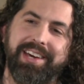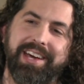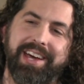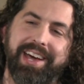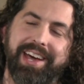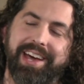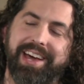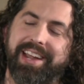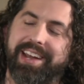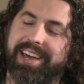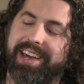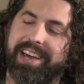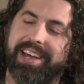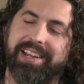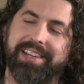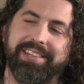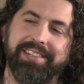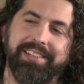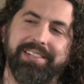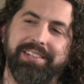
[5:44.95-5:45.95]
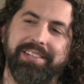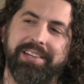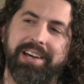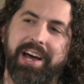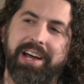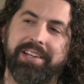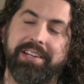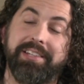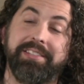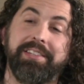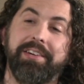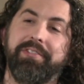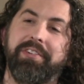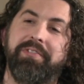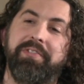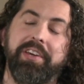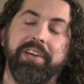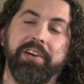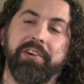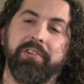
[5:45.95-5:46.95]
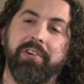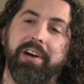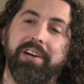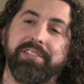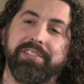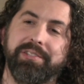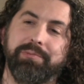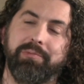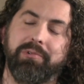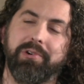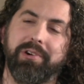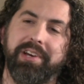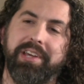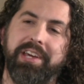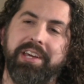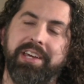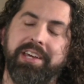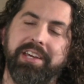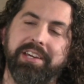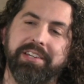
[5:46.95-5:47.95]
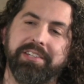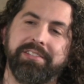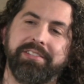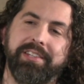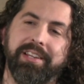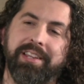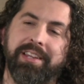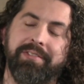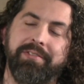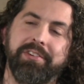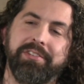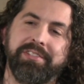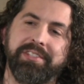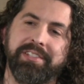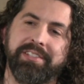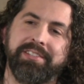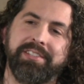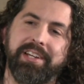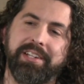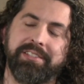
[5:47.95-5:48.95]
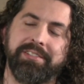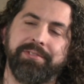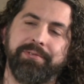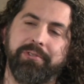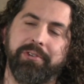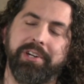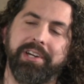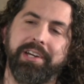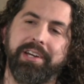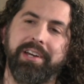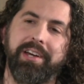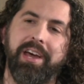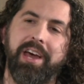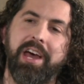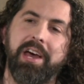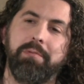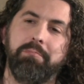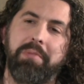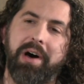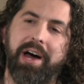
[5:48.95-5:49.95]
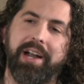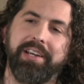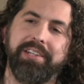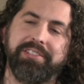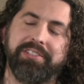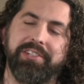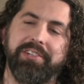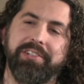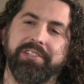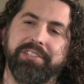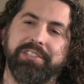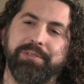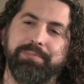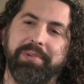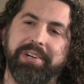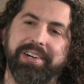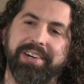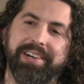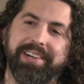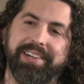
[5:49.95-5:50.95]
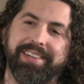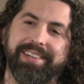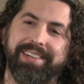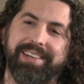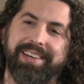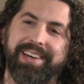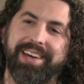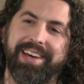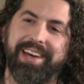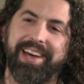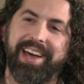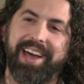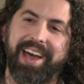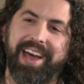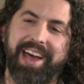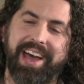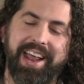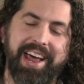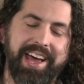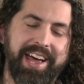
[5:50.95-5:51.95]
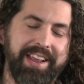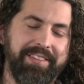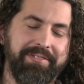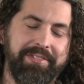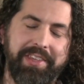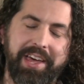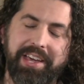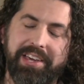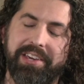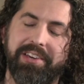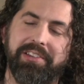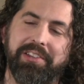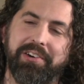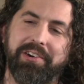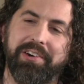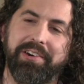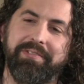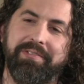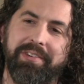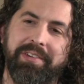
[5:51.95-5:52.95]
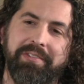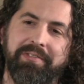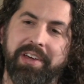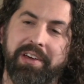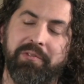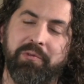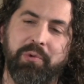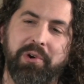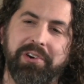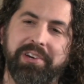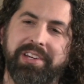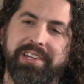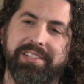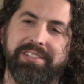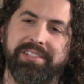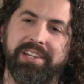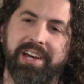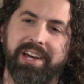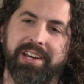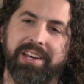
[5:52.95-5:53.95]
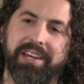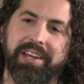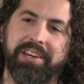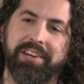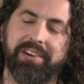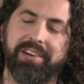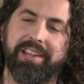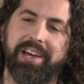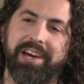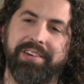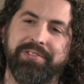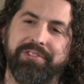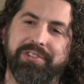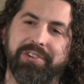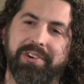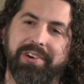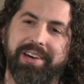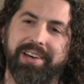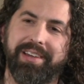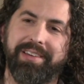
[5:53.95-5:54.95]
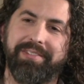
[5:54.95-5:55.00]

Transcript: And God does everything across the board. He heals, delivers, and sets free body, soul, and spirit. And thank you, Lord, the work he's done in your life, Joy.